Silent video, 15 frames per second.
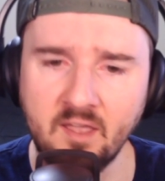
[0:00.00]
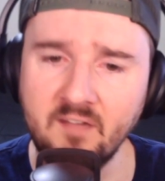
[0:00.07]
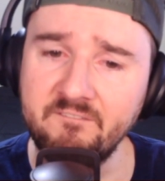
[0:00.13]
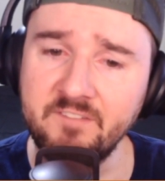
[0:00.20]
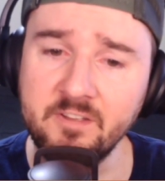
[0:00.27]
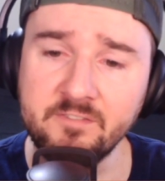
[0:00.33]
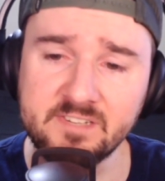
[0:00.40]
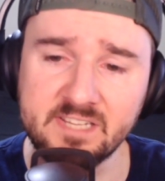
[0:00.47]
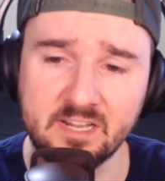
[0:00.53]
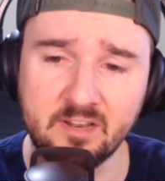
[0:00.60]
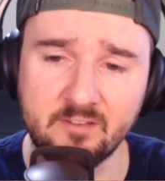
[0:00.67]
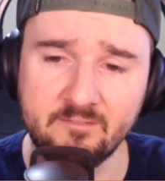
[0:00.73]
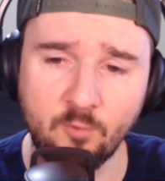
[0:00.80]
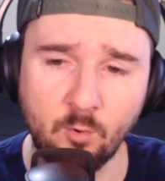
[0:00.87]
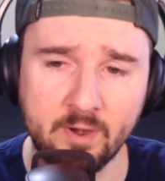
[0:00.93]
15 and
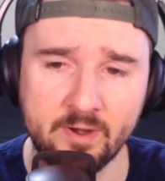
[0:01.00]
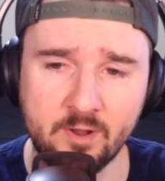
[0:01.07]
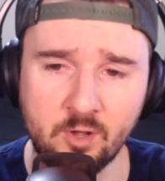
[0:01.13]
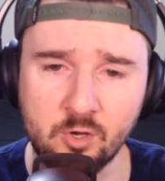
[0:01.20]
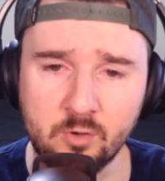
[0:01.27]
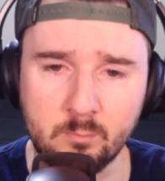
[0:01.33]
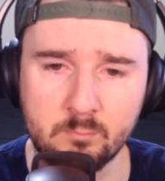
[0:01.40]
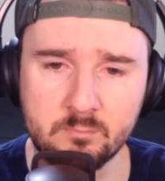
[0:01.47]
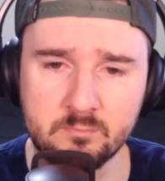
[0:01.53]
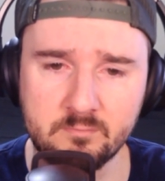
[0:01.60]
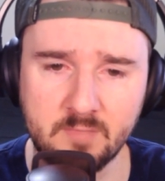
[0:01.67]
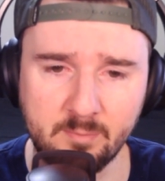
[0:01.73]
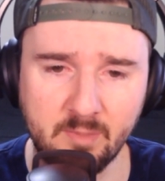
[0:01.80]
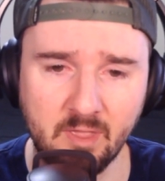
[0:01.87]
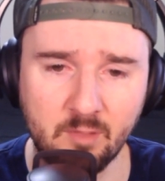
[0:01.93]
four at home. They
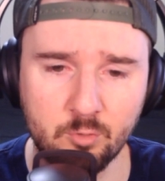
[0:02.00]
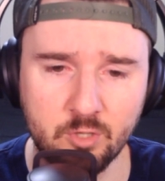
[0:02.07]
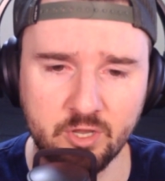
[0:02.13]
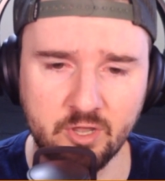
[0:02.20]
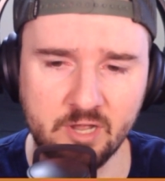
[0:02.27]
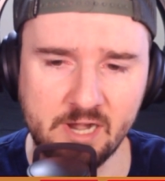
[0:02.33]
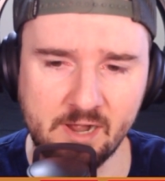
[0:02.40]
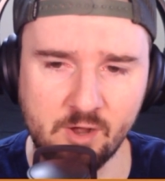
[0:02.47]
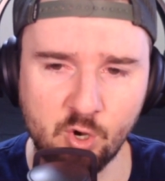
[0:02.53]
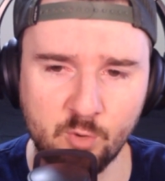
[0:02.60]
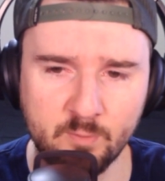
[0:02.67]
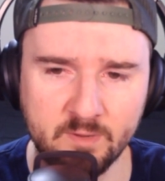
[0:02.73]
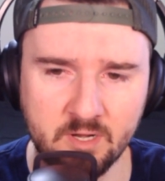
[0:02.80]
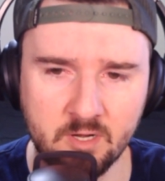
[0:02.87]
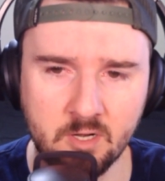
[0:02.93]
play really good at home
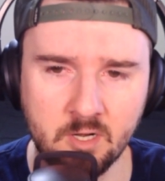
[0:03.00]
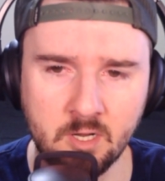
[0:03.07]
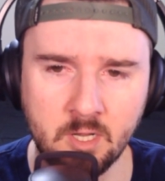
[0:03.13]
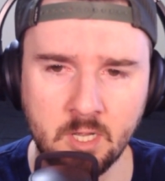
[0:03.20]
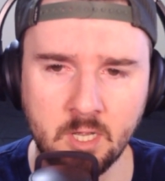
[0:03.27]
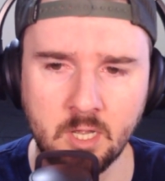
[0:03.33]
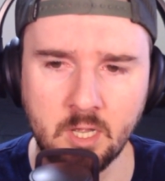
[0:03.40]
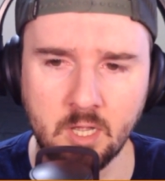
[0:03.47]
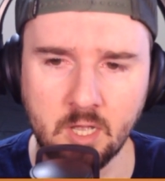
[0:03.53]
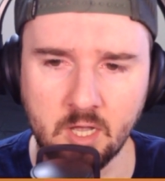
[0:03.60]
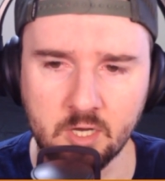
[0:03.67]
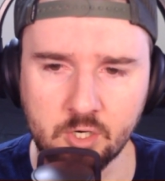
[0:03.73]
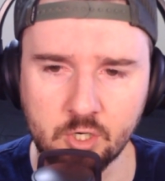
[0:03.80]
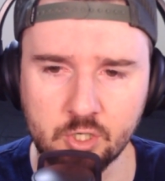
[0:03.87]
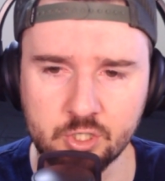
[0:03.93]
here. Uh,
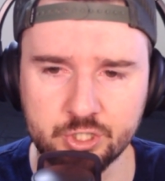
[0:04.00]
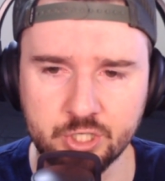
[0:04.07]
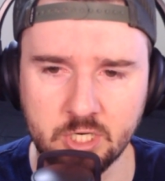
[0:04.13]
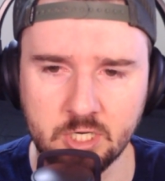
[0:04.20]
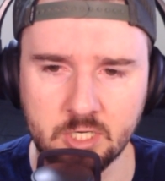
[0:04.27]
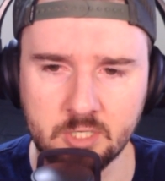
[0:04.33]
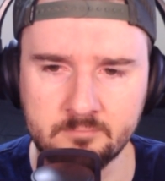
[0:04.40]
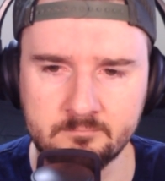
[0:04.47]
Kershaw